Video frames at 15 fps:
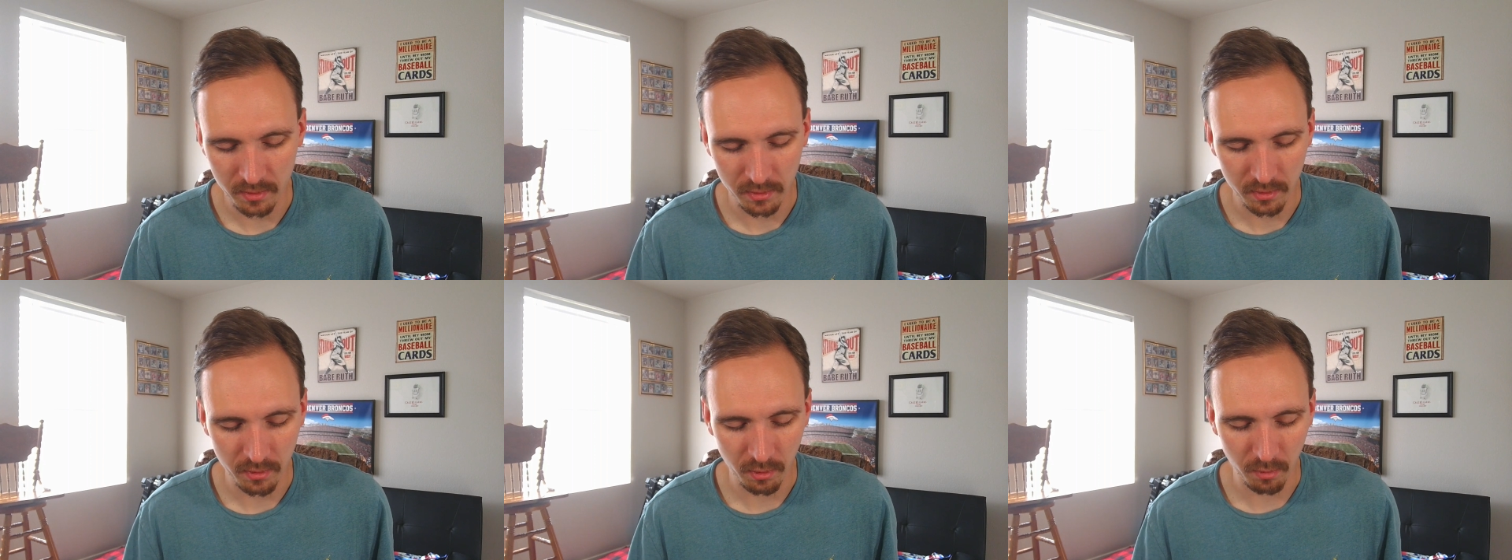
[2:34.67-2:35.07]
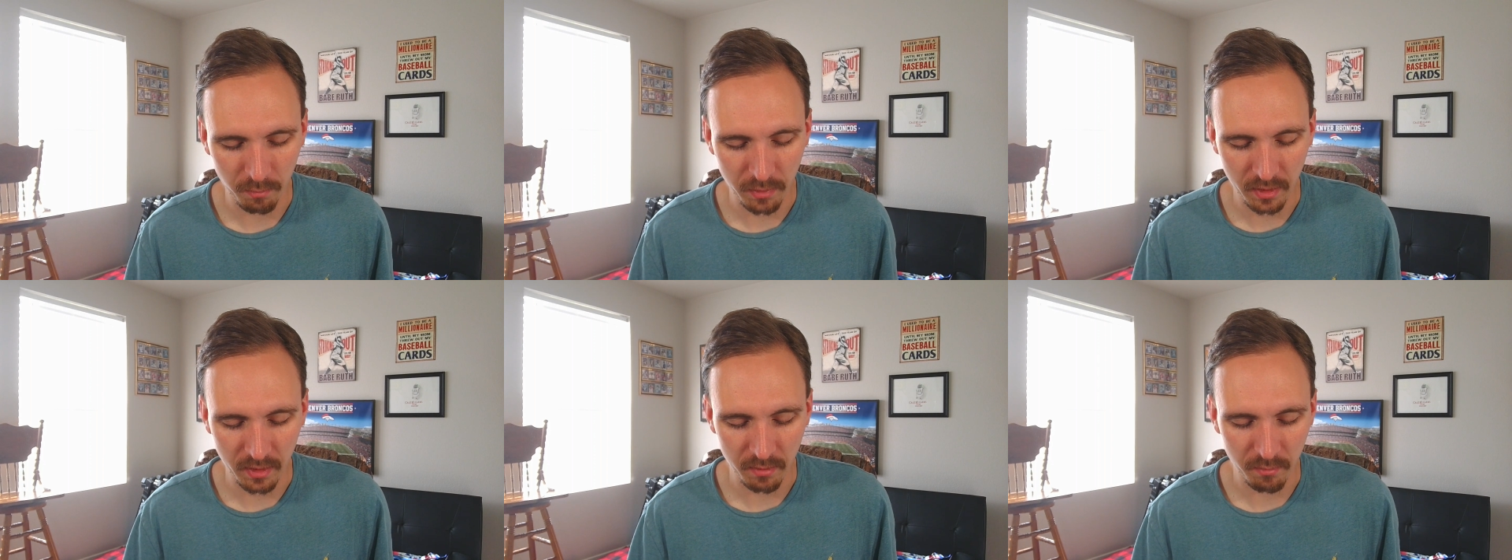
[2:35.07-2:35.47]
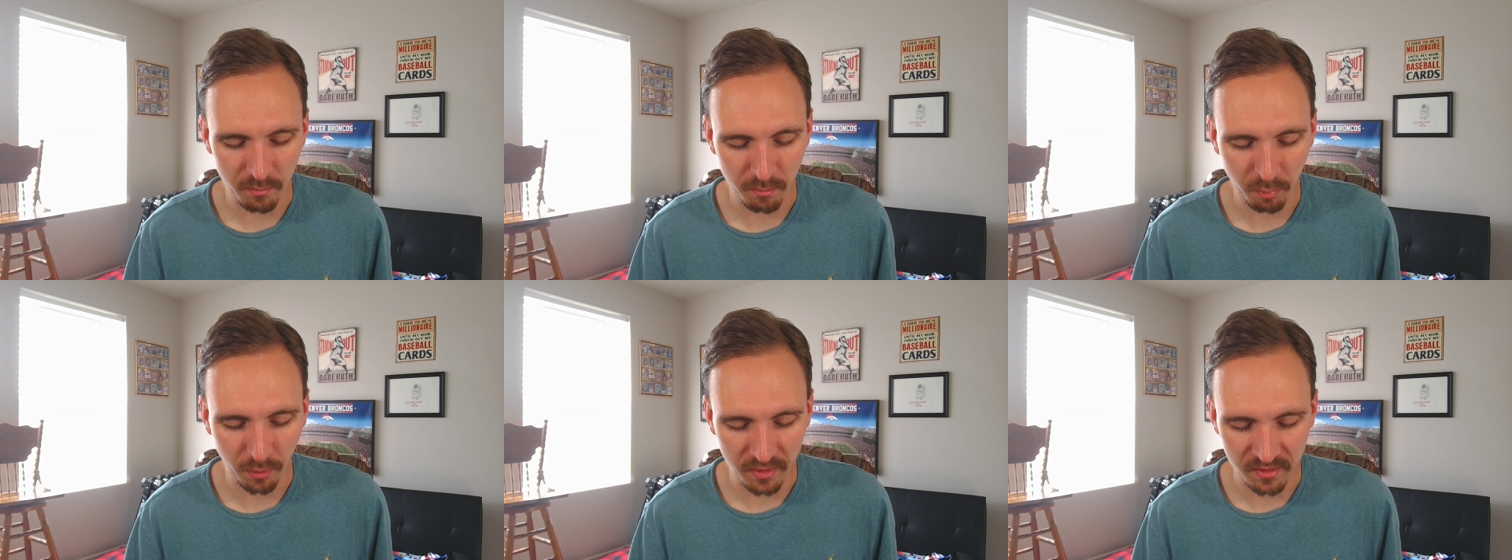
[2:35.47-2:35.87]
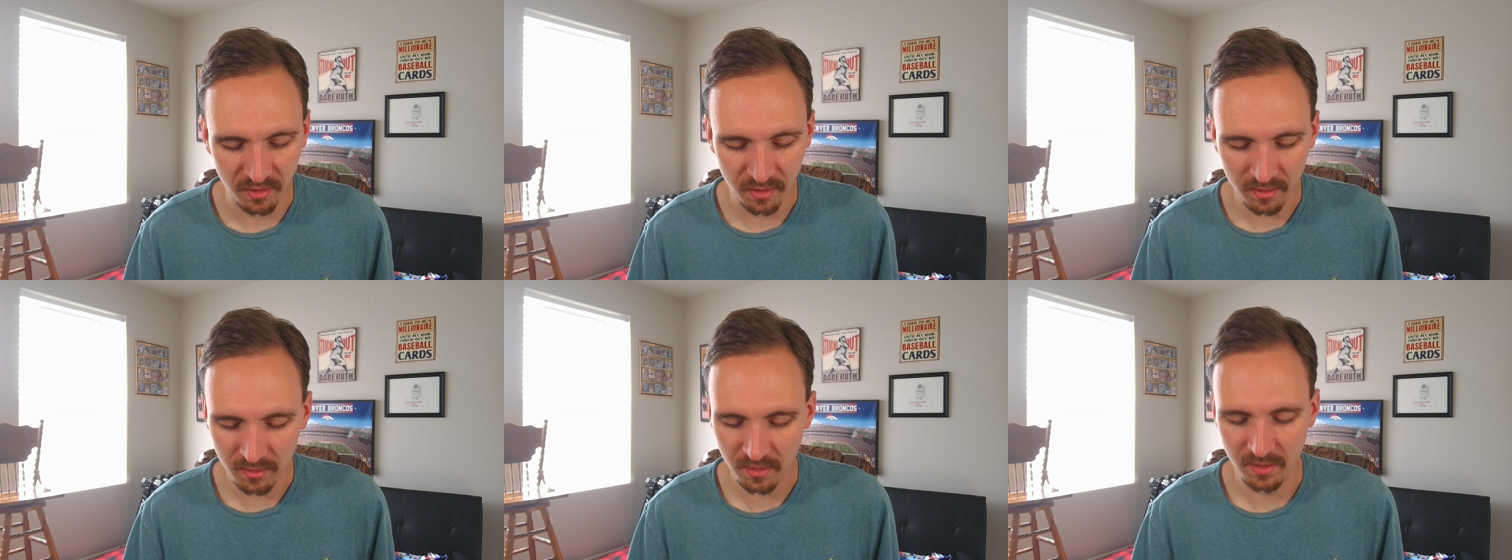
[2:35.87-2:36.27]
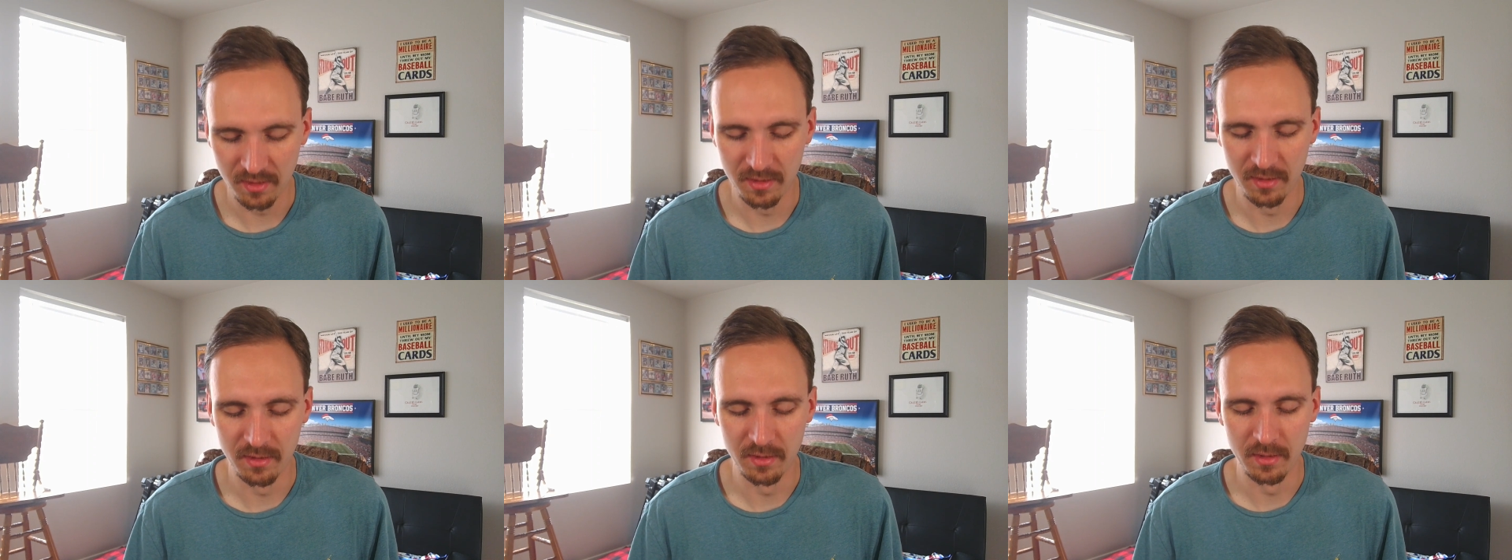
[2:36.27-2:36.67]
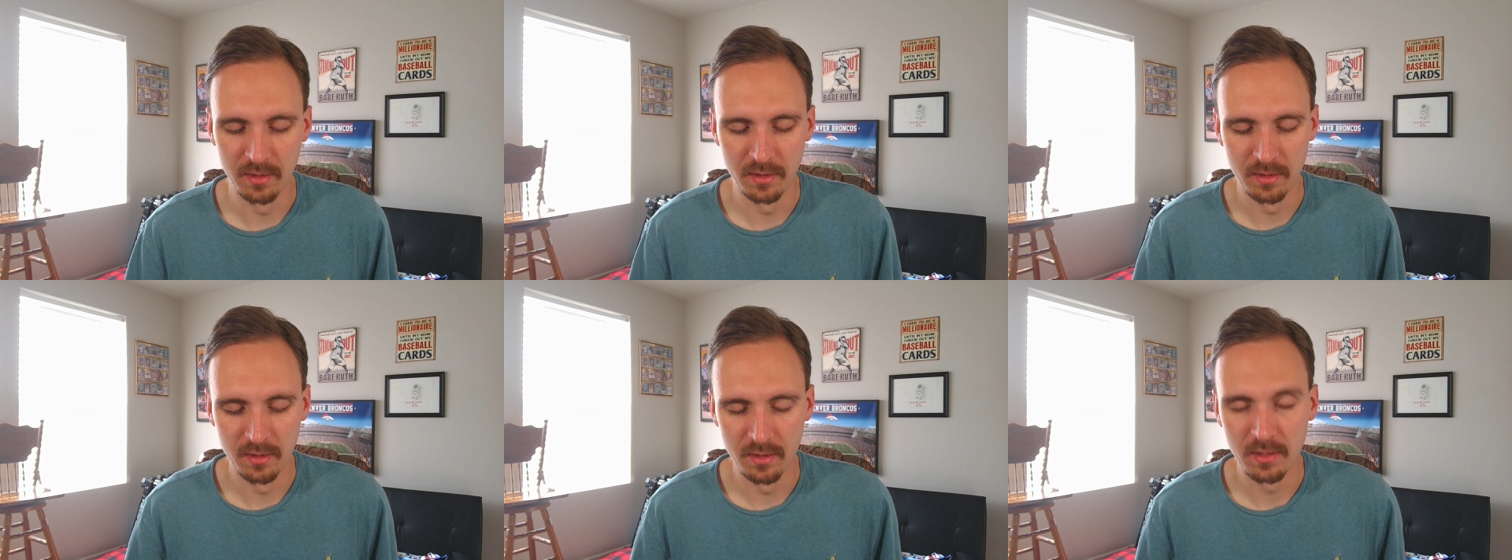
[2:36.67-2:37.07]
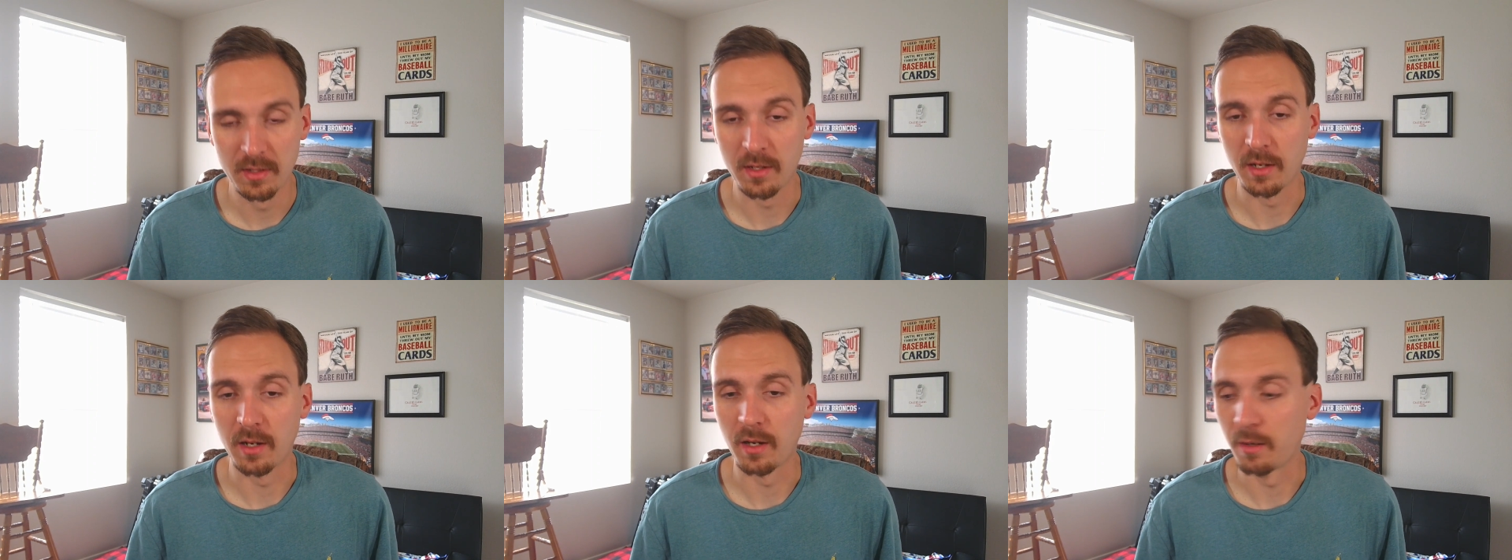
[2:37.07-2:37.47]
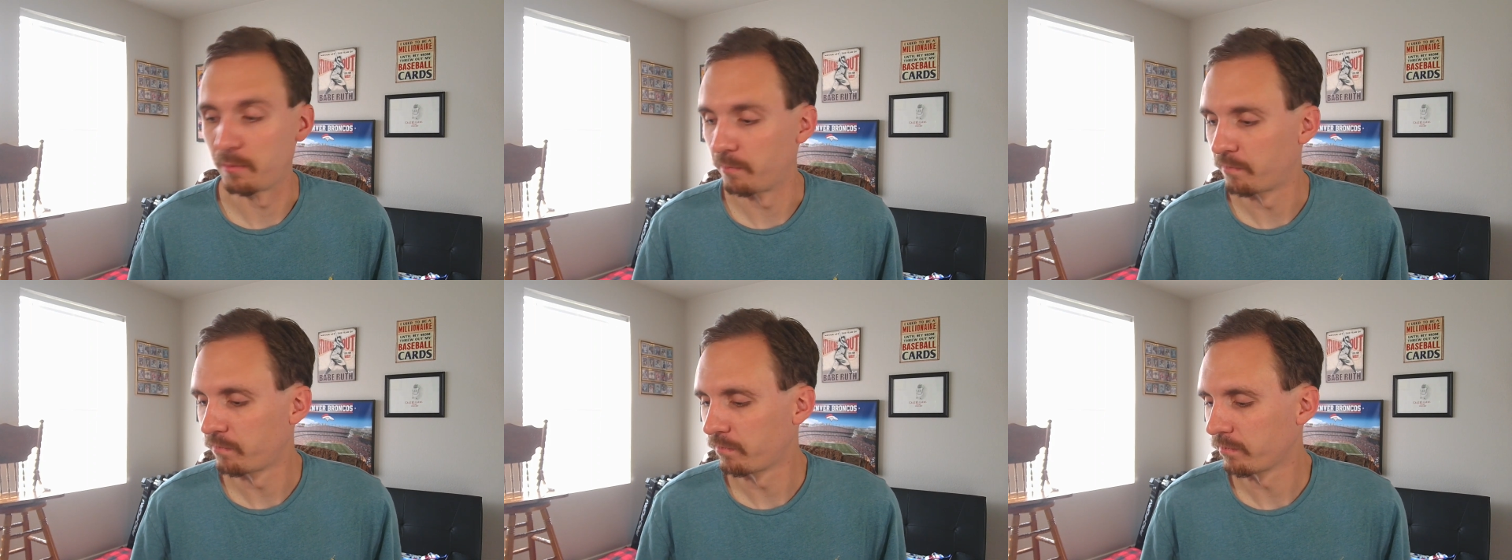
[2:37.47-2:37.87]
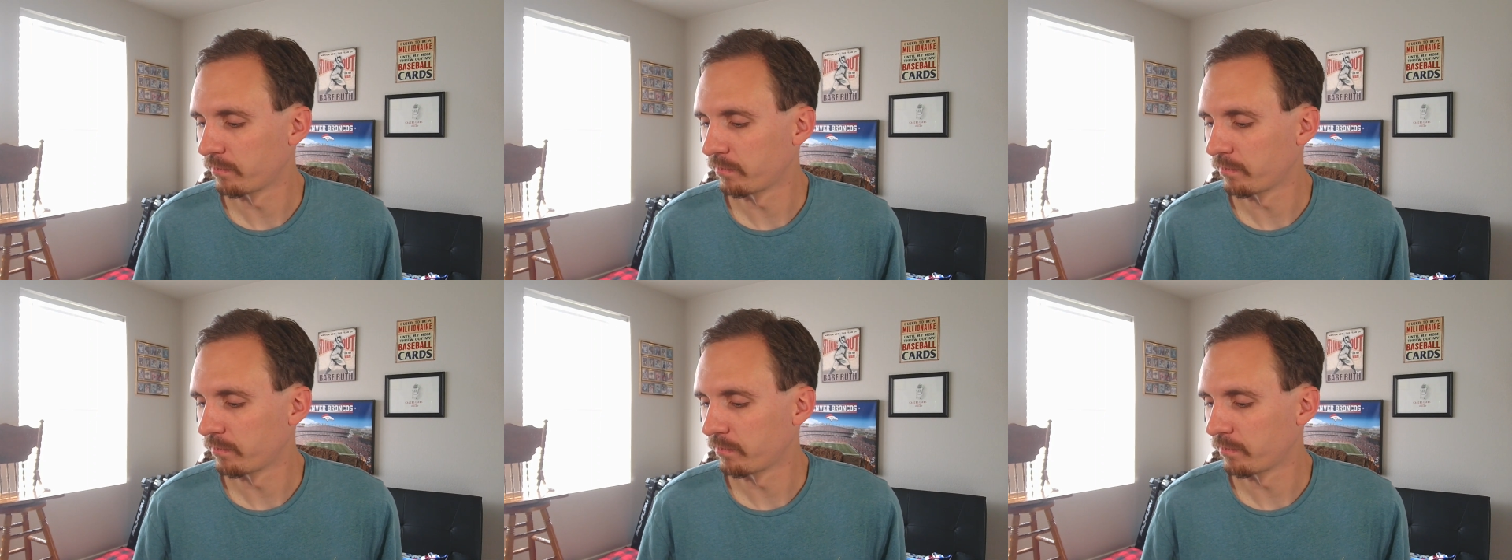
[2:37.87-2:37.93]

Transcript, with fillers: European president. Um,